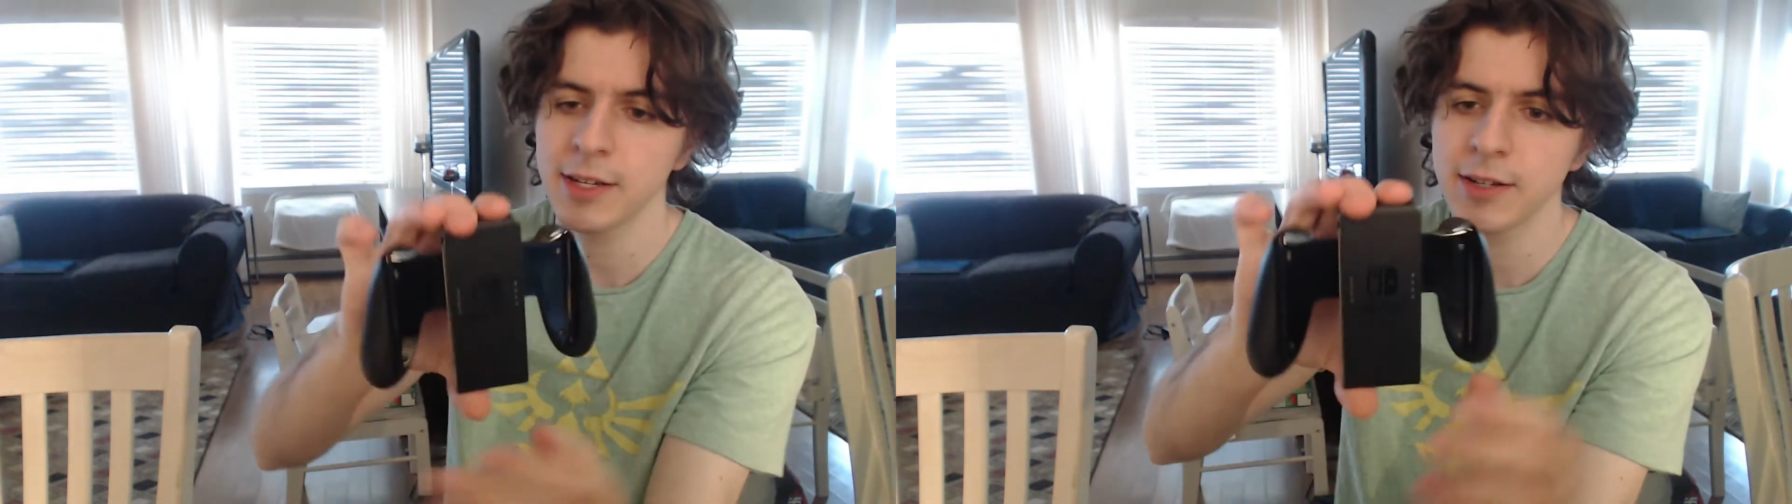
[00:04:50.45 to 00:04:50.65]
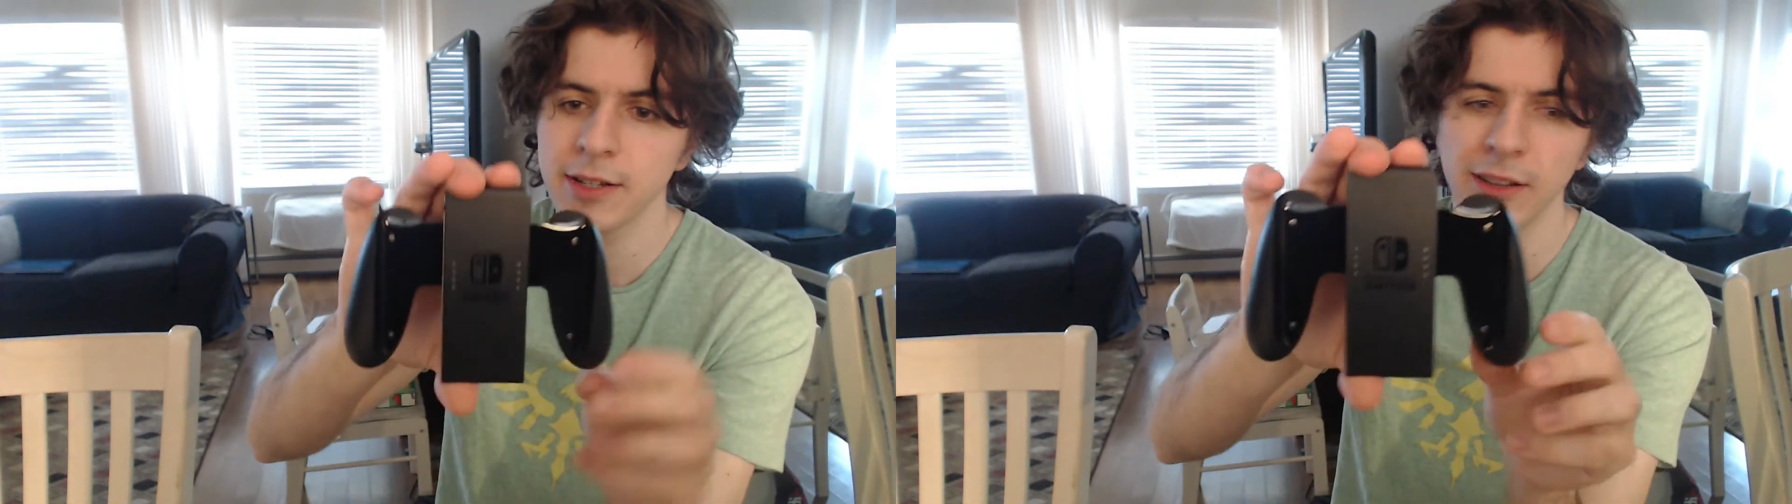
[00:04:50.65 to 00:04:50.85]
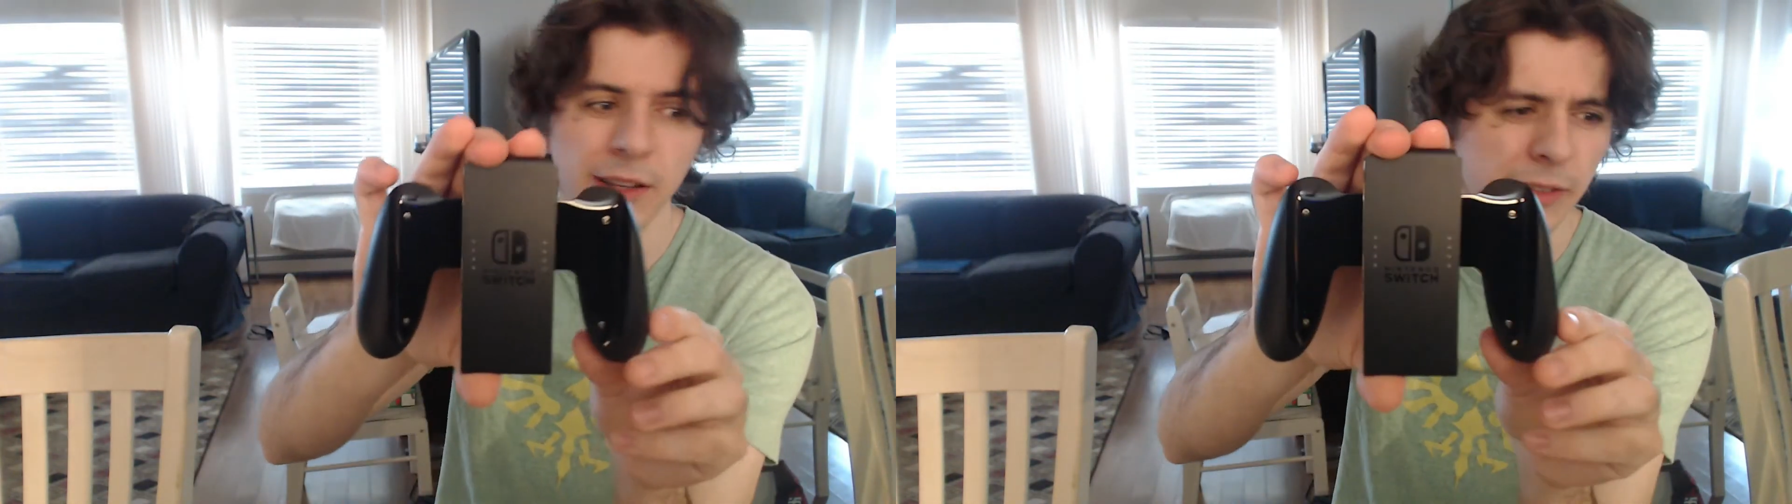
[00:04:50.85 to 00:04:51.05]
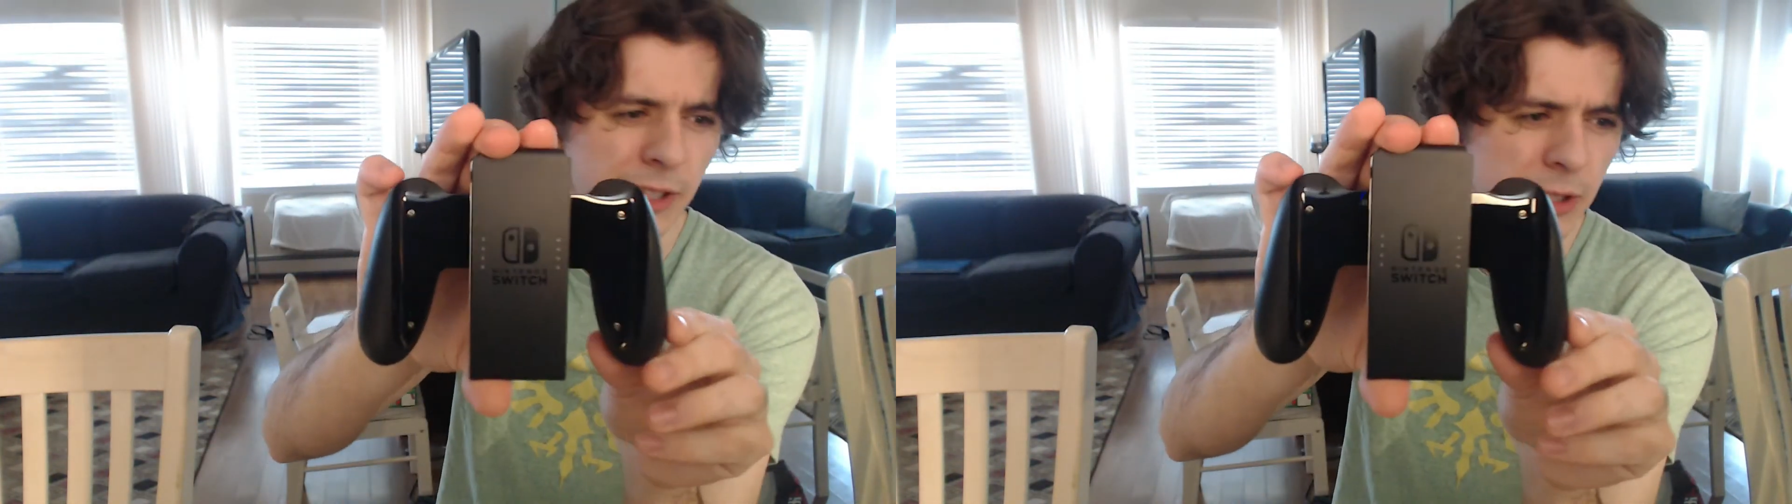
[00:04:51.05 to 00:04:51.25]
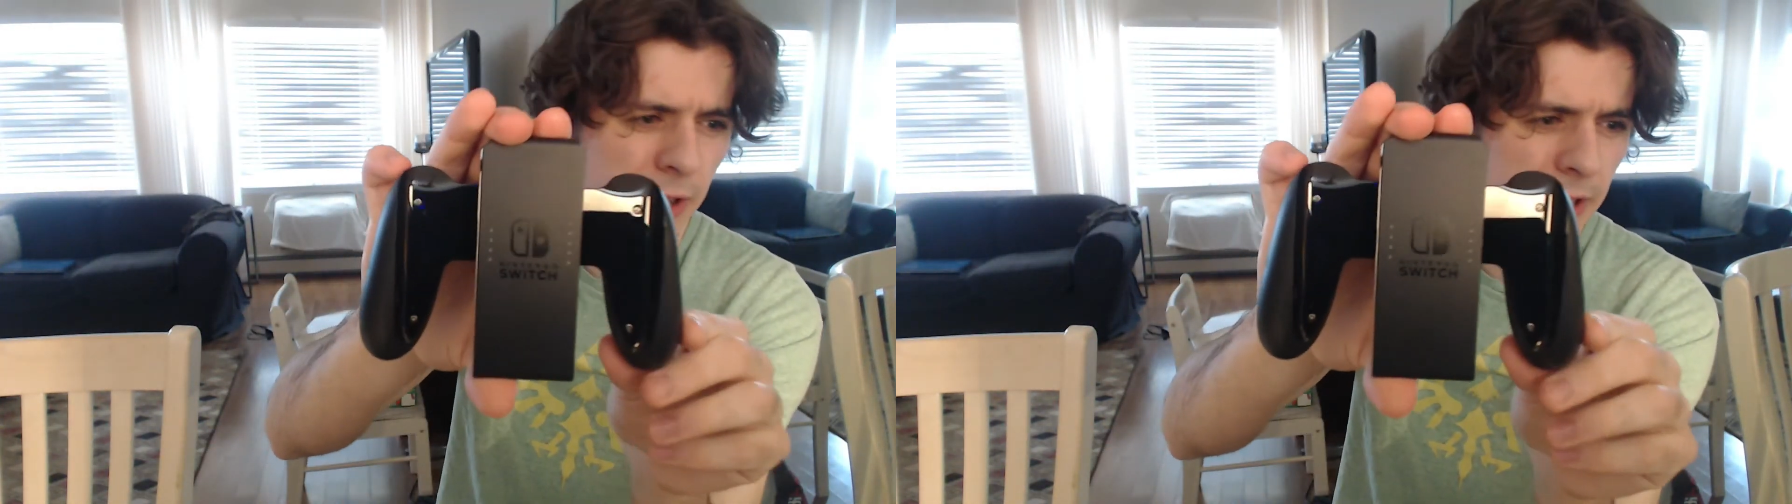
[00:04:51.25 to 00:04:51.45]
Here's the lovely
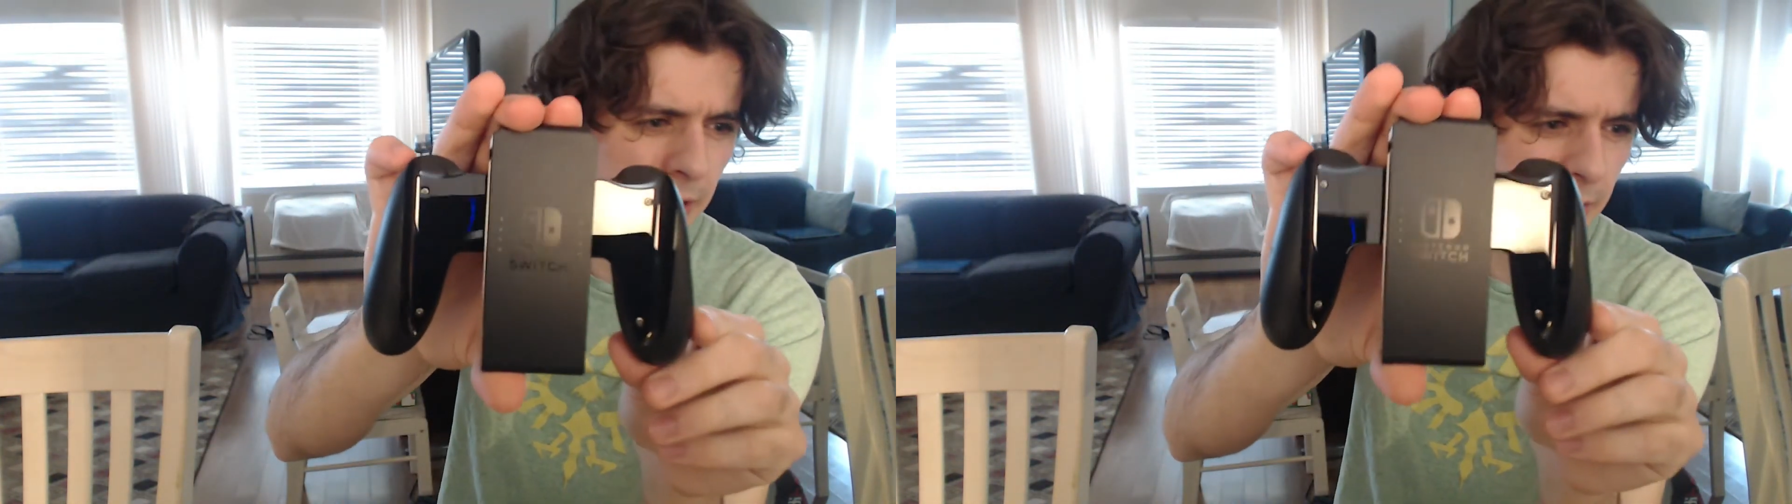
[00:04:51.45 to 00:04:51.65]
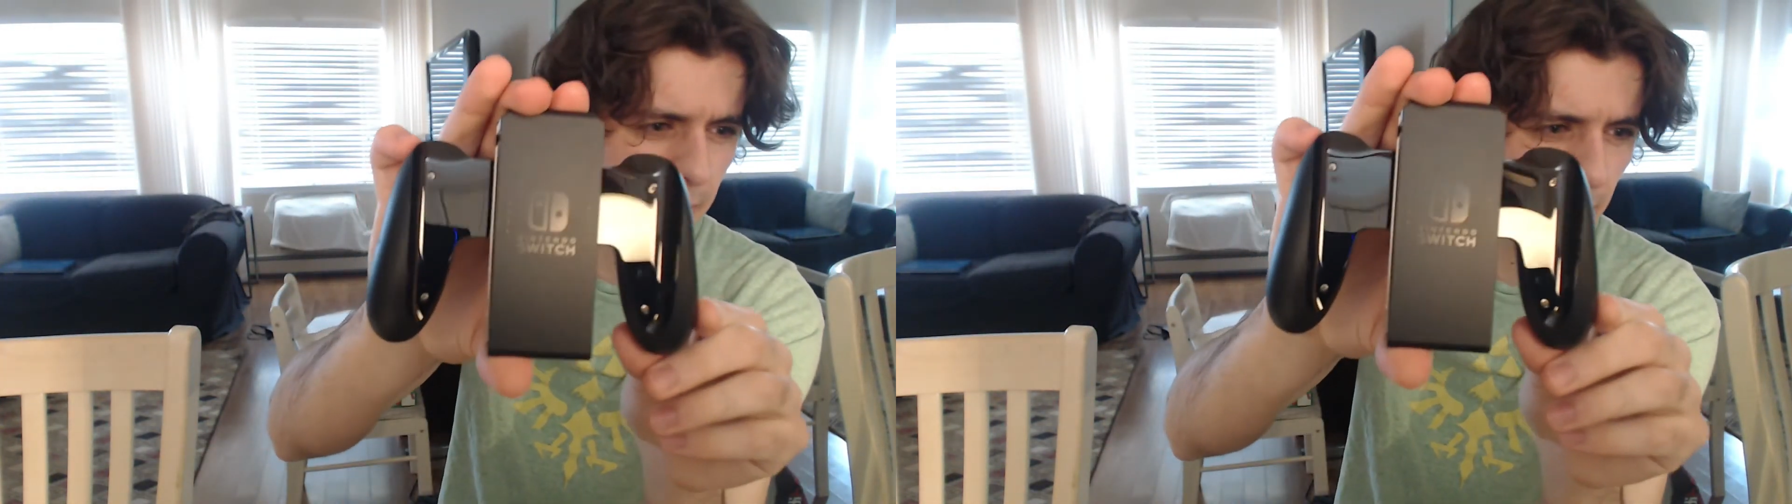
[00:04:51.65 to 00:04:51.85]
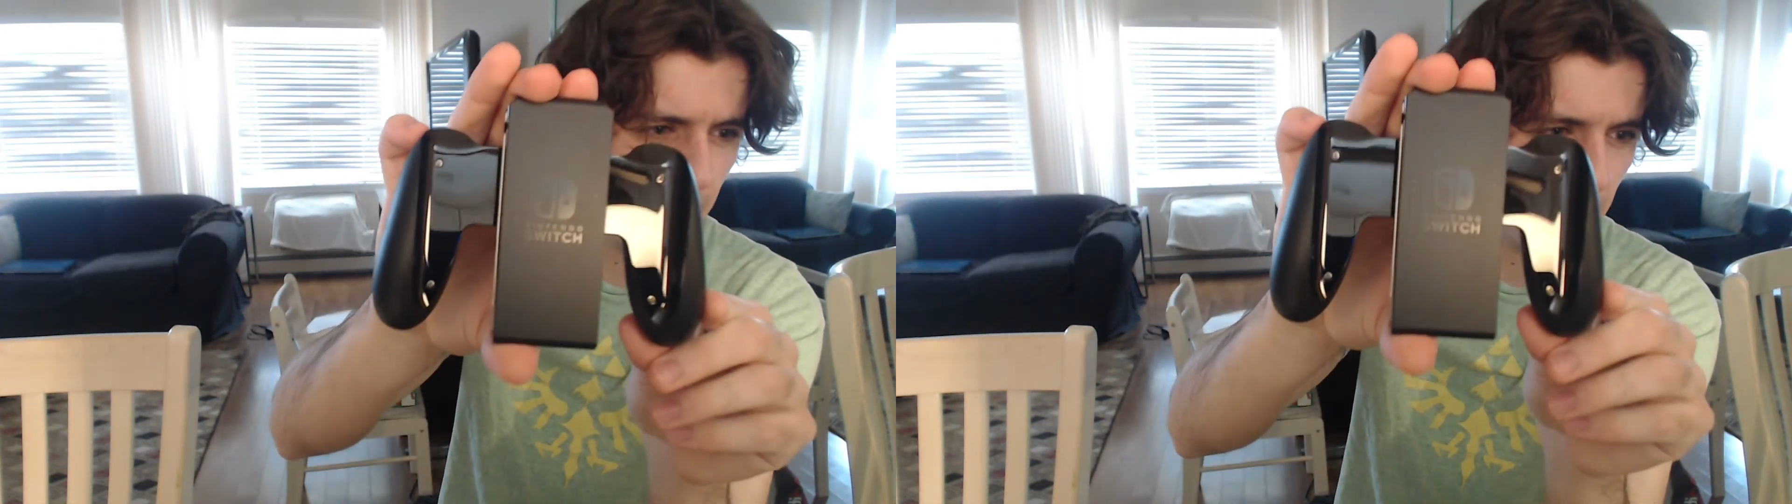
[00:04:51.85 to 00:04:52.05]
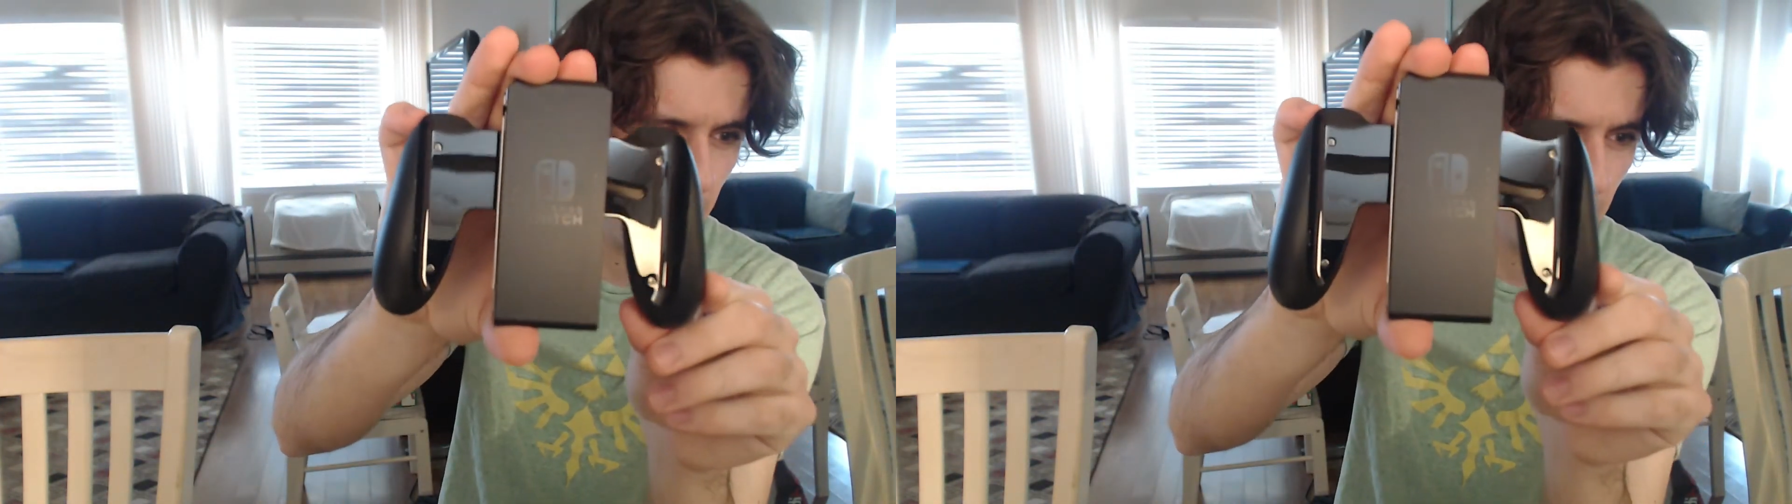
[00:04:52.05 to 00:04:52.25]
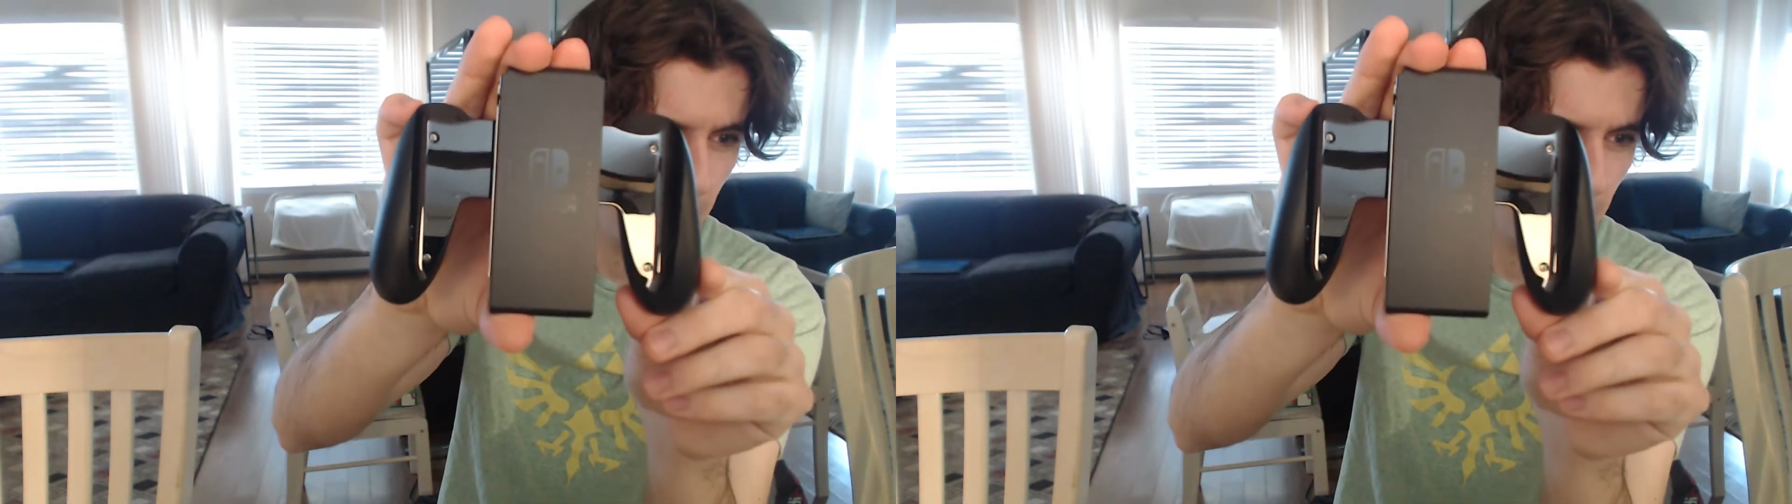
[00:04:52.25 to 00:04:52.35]
Joy-Con grip.